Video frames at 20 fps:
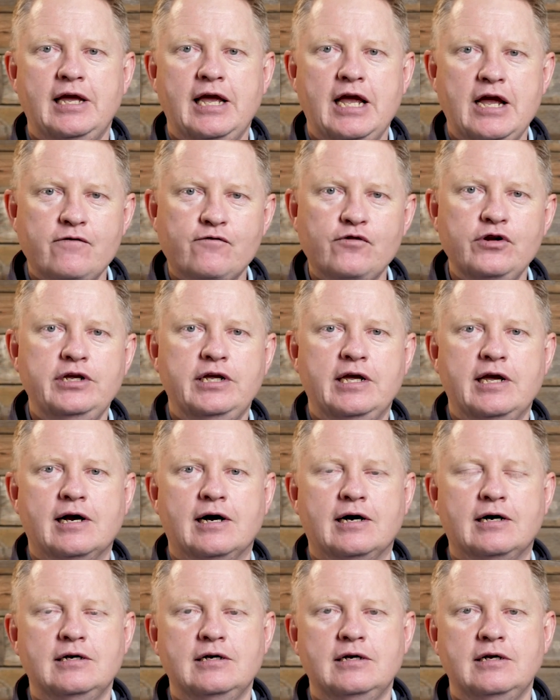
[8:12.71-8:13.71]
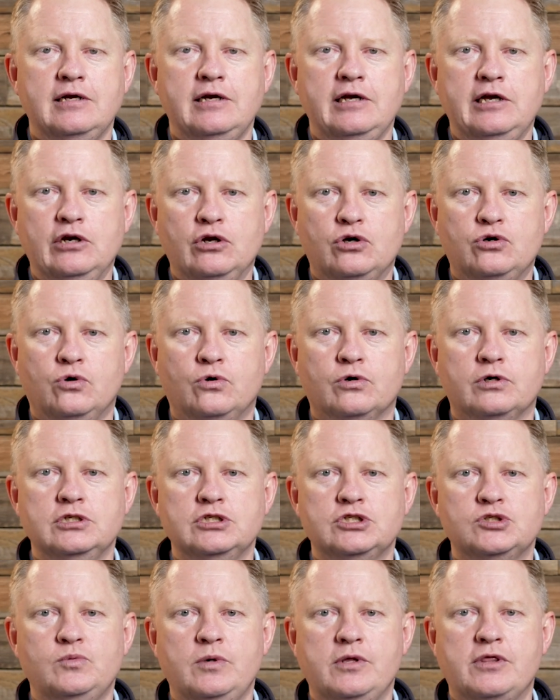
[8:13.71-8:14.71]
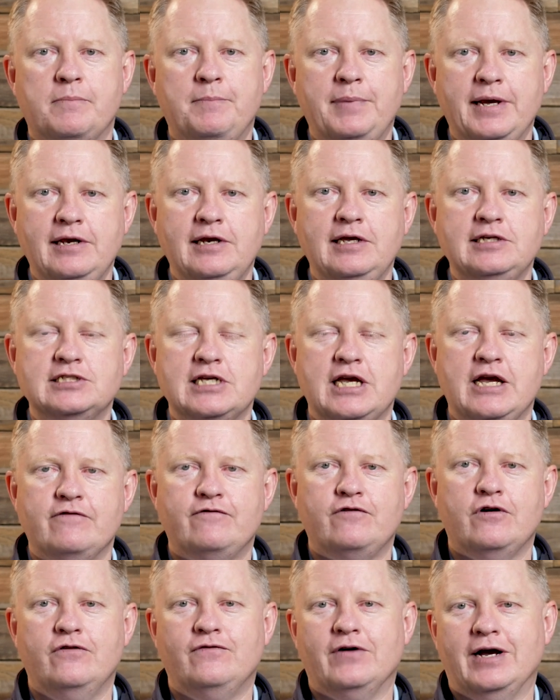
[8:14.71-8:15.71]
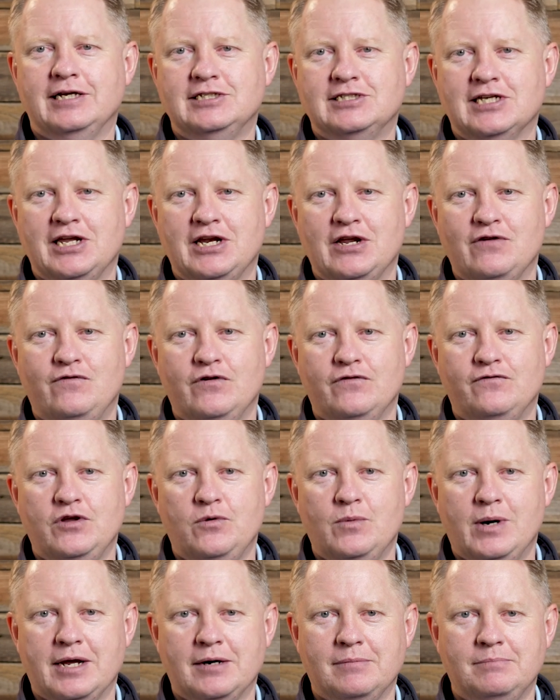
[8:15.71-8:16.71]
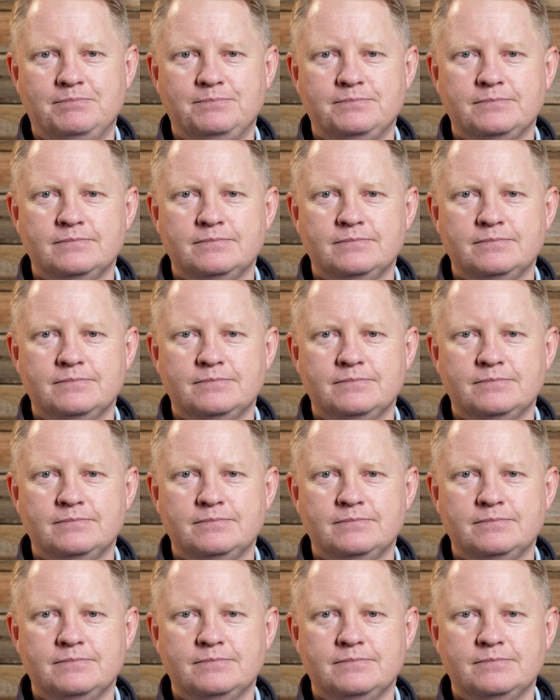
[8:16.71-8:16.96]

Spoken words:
every year in accordance with Appendix F of AS 1851.